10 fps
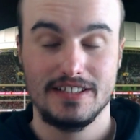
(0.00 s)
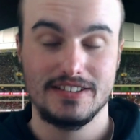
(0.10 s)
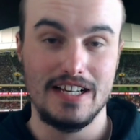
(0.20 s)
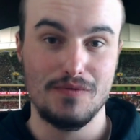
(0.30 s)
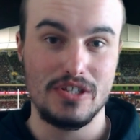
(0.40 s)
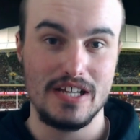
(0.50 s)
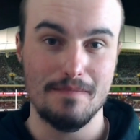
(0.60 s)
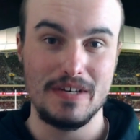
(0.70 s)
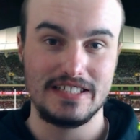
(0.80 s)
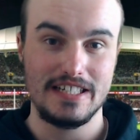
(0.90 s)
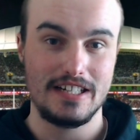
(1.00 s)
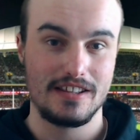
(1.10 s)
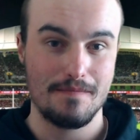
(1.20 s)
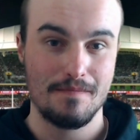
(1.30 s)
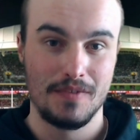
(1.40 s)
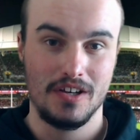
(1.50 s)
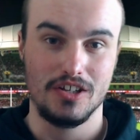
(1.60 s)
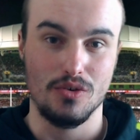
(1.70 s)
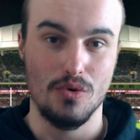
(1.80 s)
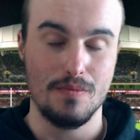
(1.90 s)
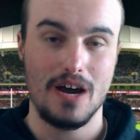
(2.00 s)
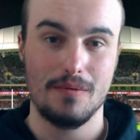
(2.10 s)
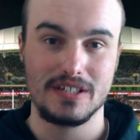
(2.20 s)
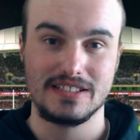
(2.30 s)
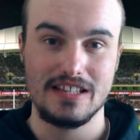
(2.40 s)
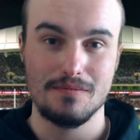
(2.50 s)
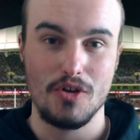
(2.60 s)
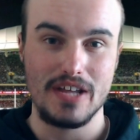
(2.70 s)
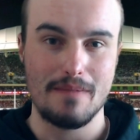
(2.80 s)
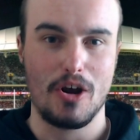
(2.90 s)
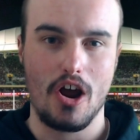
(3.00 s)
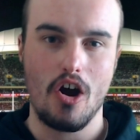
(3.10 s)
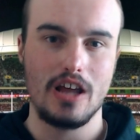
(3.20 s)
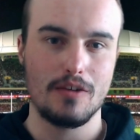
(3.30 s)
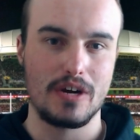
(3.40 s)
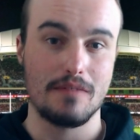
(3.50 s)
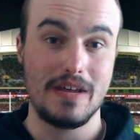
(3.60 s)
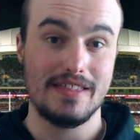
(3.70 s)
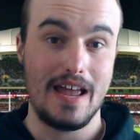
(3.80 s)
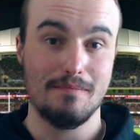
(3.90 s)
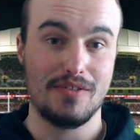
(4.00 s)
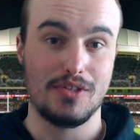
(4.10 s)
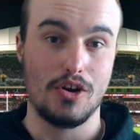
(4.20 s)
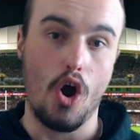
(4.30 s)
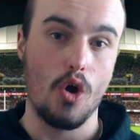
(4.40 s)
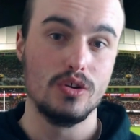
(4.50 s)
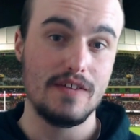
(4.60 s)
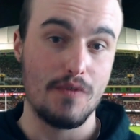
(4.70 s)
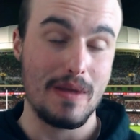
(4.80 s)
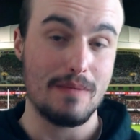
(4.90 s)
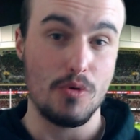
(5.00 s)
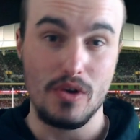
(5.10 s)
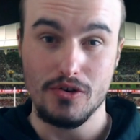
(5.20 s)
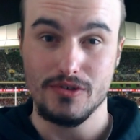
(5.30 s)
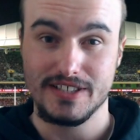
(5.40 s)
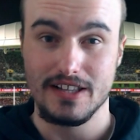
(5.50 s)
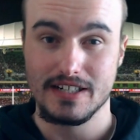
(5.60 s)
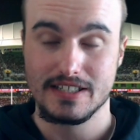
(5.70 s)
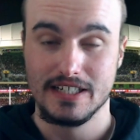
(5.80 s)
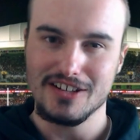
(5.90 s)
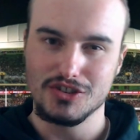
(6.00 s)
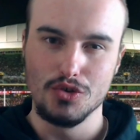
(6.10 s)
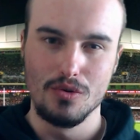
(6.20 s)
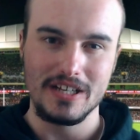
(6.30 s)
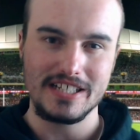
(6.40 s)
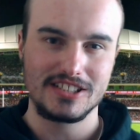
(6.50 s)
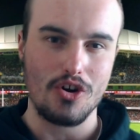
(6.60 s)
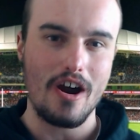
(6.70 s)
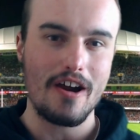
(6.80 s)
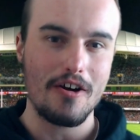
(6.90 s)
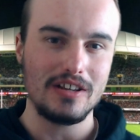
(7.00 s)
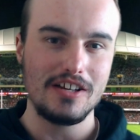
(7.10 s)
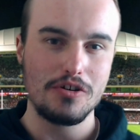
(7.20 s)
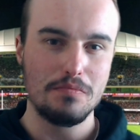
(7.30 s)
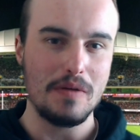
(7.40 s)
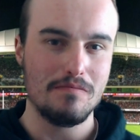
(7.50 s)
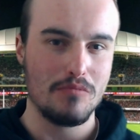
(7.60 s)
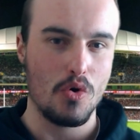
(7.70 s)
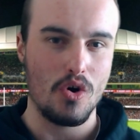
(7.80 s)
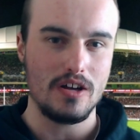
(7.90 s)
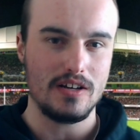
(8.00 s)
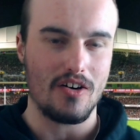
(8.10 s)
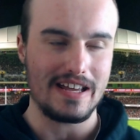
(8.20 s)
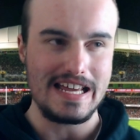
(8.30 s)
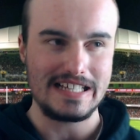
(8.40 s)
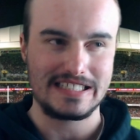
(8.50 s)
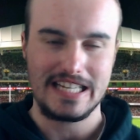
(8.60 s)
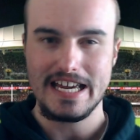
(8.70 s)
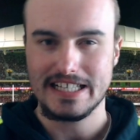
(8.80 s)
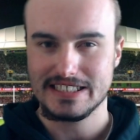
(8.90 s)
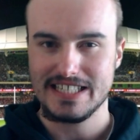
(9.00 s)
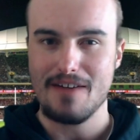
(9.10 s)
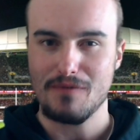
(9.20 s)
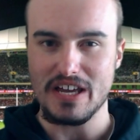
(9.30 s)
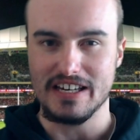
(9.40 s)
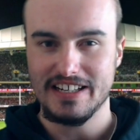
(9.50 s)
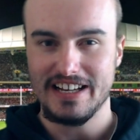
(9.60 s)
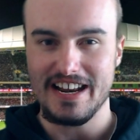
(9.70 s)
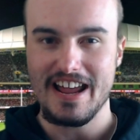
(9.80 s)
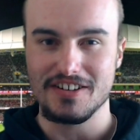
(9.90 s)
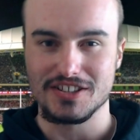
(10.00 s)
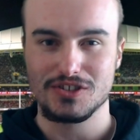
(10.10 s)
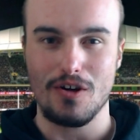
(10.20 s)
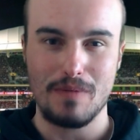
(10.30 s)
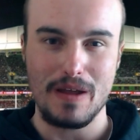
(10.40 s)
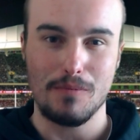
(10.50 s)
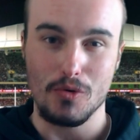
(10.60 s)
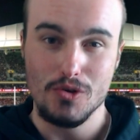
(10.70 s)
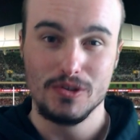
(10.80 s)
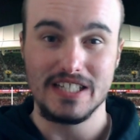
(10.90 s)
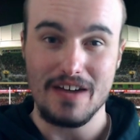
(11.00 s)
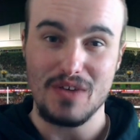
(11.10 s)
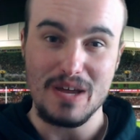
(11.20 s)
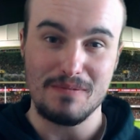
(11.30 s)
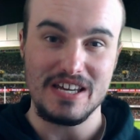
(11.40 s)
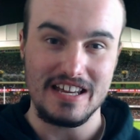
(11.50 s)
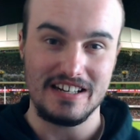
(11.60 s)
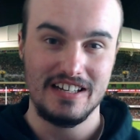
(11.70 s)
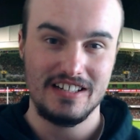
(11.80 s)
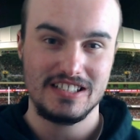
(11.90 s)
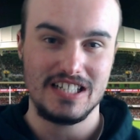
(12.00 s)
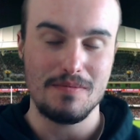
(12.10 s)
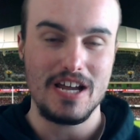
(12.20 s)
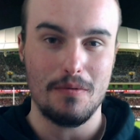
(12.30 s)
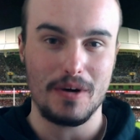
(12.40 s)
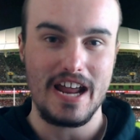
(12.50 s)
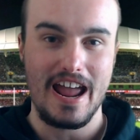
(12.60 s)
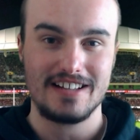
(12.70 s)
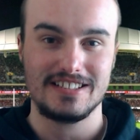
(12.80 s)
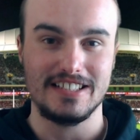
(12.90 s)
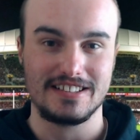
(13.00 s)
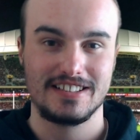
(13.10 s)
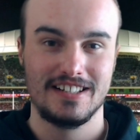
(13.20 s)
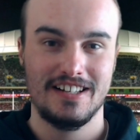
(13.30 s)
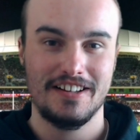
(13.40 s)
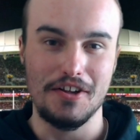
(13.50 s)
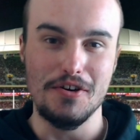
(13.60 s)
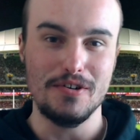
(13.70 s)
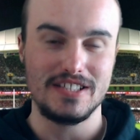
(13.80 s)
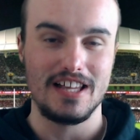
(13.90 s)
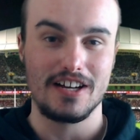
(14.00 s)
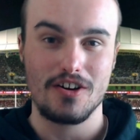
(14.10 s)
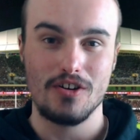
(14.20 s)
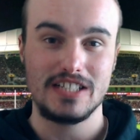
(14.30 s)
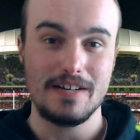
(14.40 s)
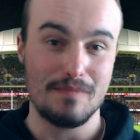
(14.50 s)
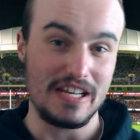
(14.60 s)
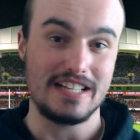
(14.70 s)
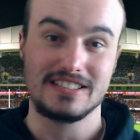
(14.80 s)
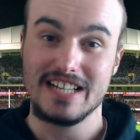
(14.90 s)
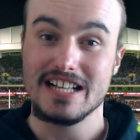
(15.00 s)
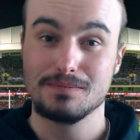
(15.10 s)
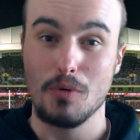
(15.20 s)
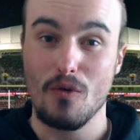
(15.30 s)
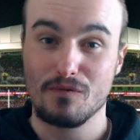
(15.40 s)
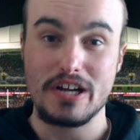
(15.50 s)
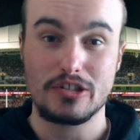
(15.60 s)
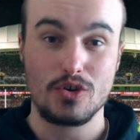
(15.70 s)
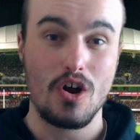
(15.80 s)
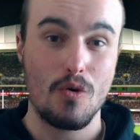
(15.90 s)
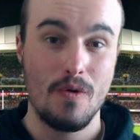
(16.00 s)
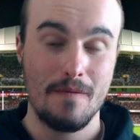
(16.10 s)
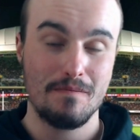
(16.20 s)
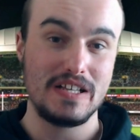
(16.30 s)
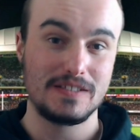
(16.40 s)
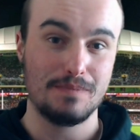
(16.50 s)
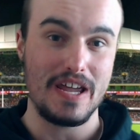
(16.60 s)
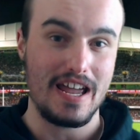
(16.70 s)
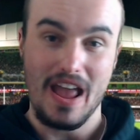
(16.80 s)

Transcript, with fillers: So if you did miss any of them, you will be able to see them on there. But I highly recommend that method only for people in New Zealand, as normally Sky are a little bit more, I guess, tech savvy in how to stop people using a VPN to be able to access the New Zealand content. But yeah, Stan Sport free trial, best bet.